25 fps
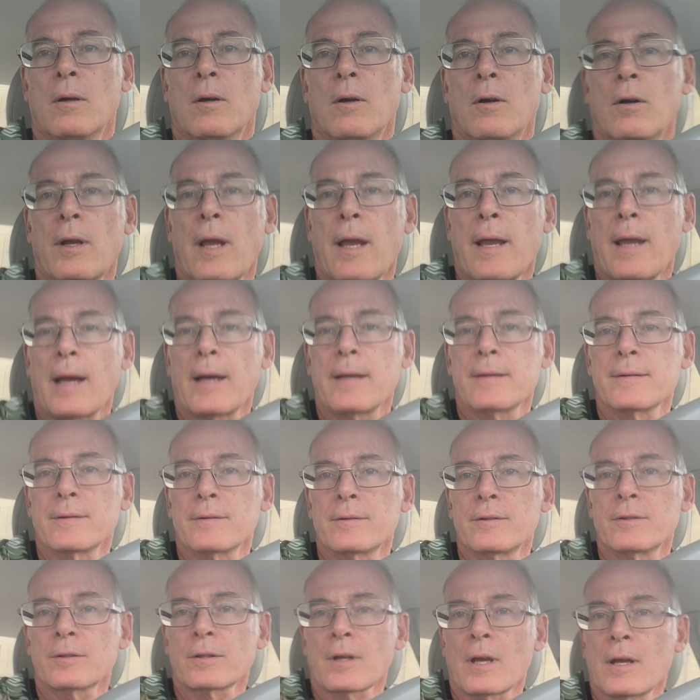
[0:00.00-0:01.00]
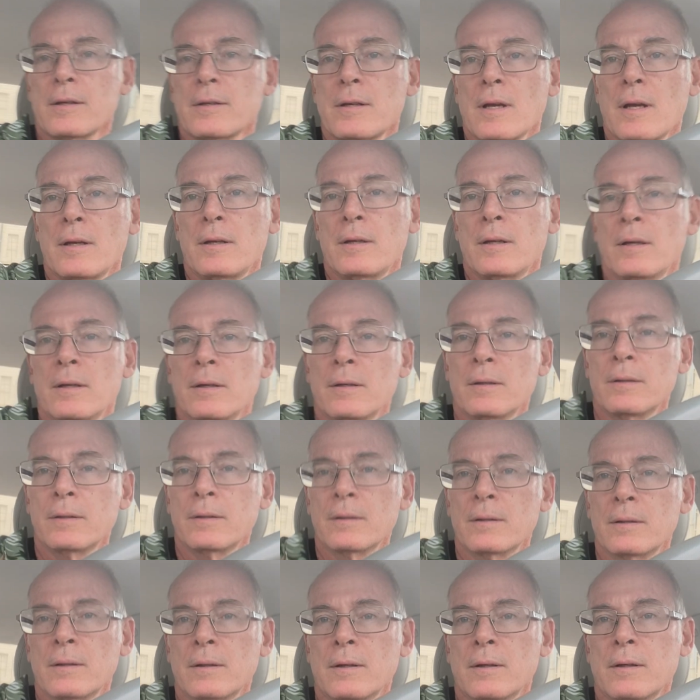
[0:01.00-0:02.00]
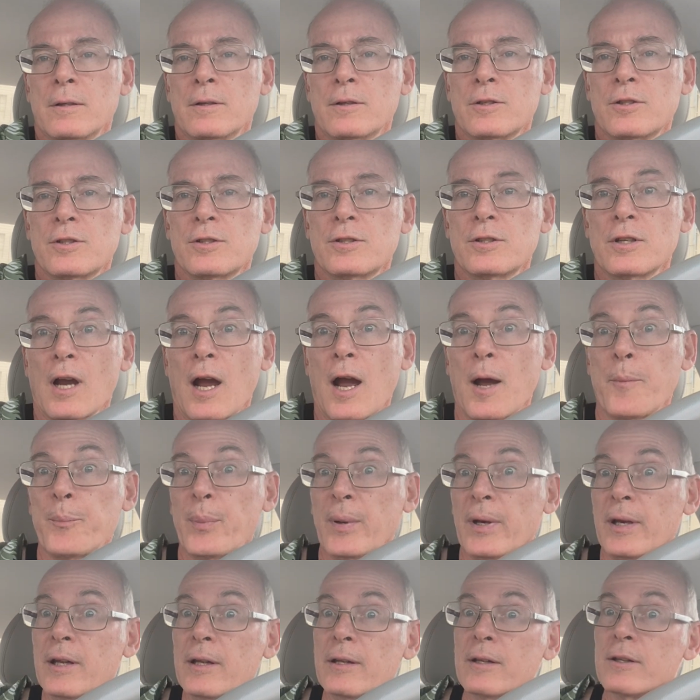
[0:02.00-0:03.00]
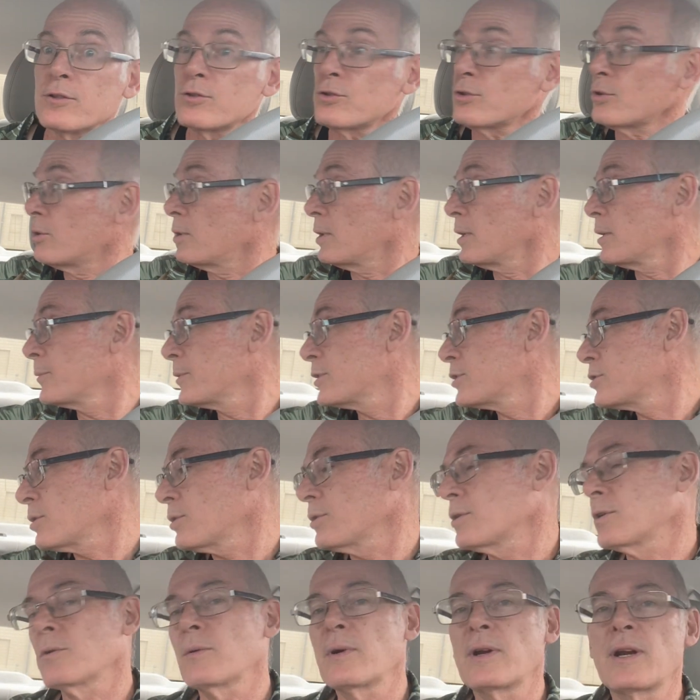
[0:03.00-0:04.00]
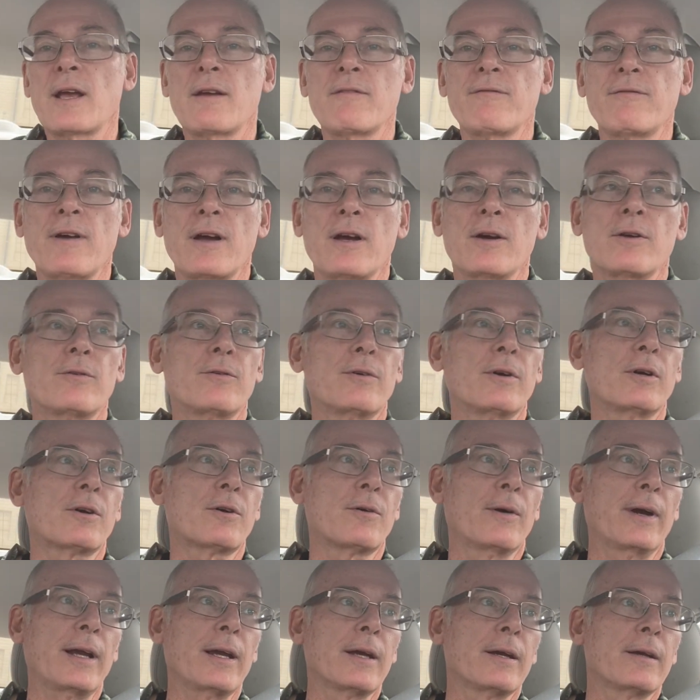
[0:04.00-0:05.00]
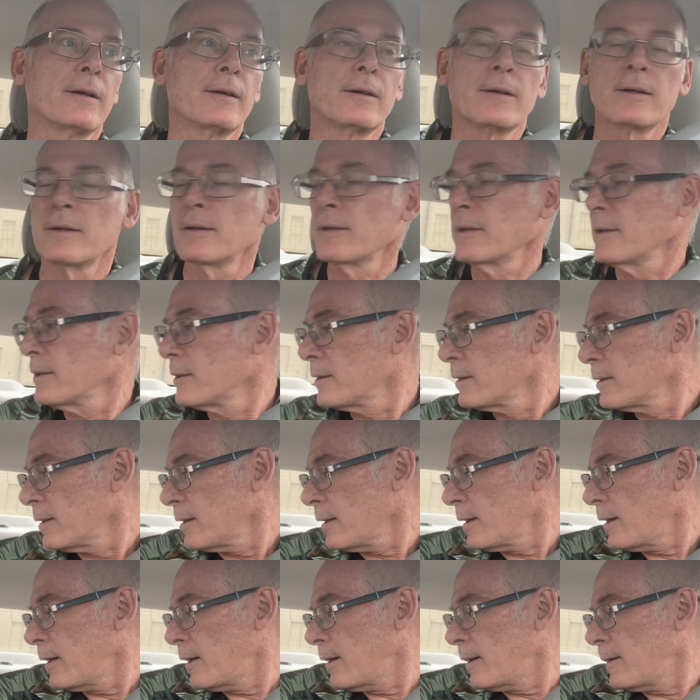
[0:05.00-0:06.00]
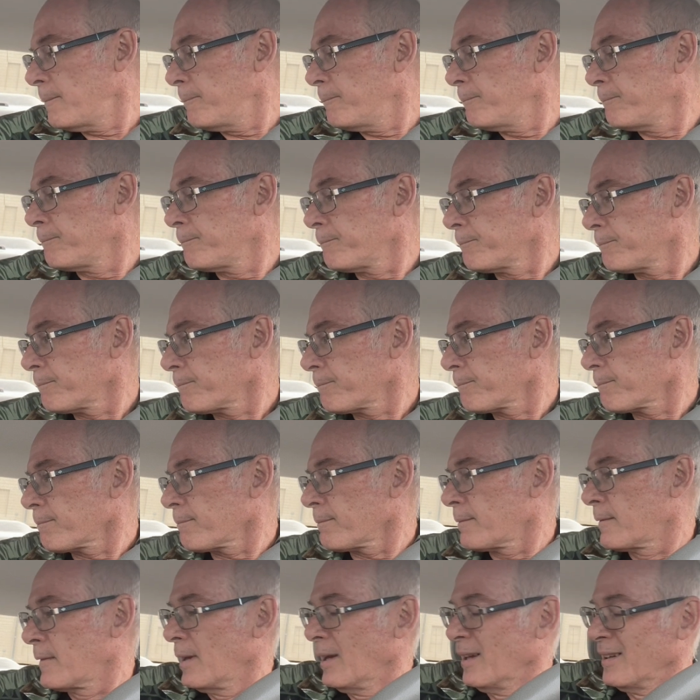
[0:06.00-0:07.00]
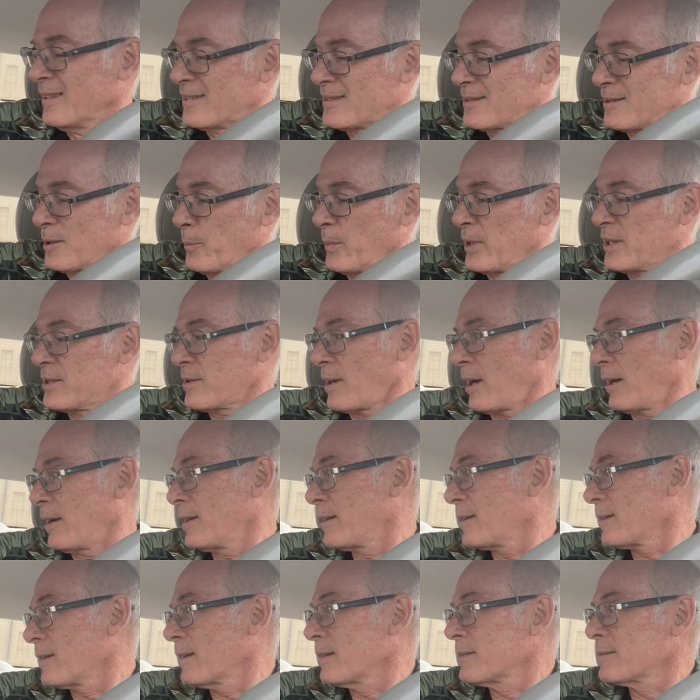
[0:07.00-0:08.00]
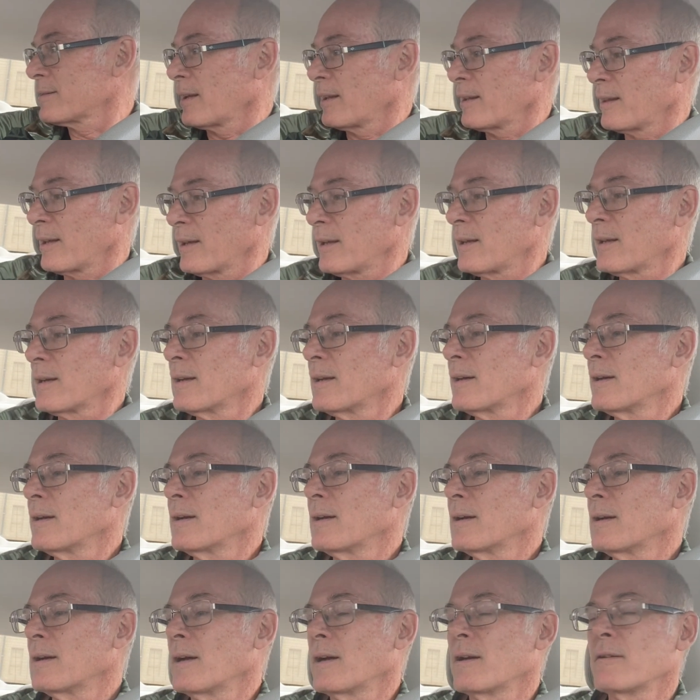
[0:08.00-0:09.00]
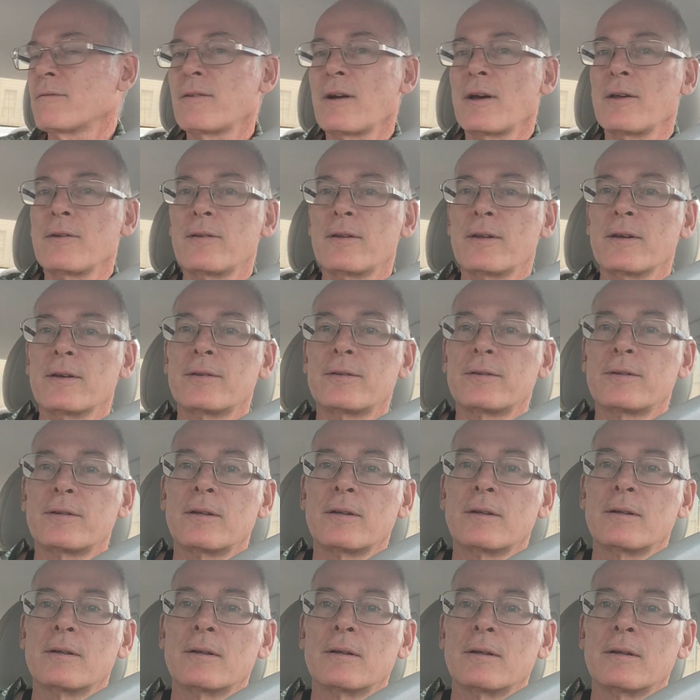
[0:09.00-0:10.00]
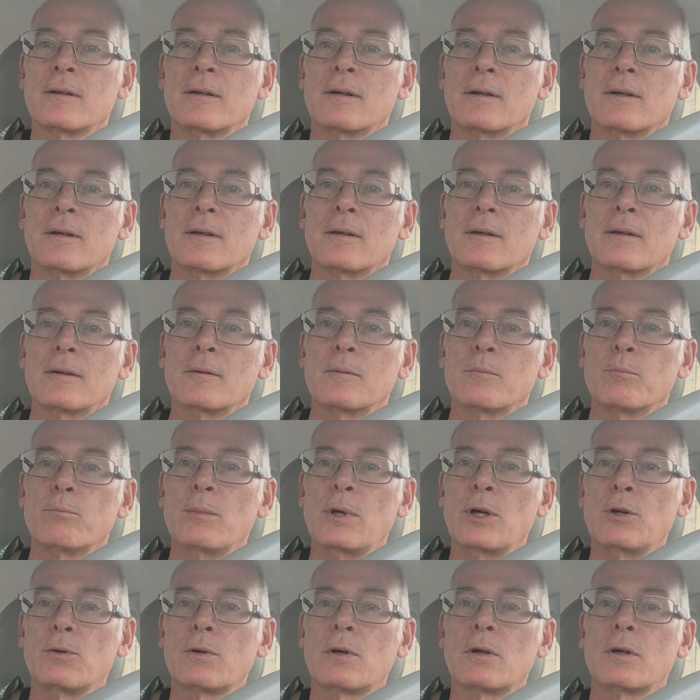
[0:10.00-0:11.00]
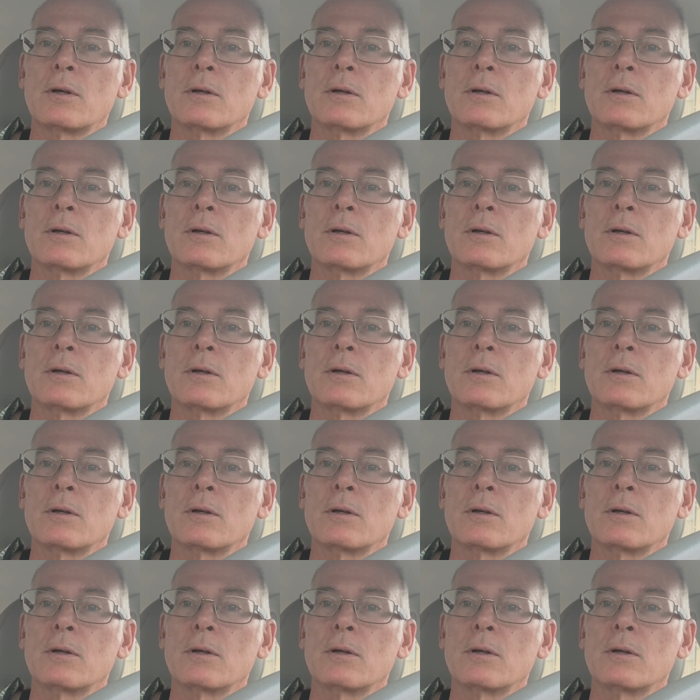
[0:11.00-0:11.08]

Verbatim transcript: Okay guys, I just got done shop and in the store. Let me show you what I found real quick. Um, some exciting things, I think. Found this milk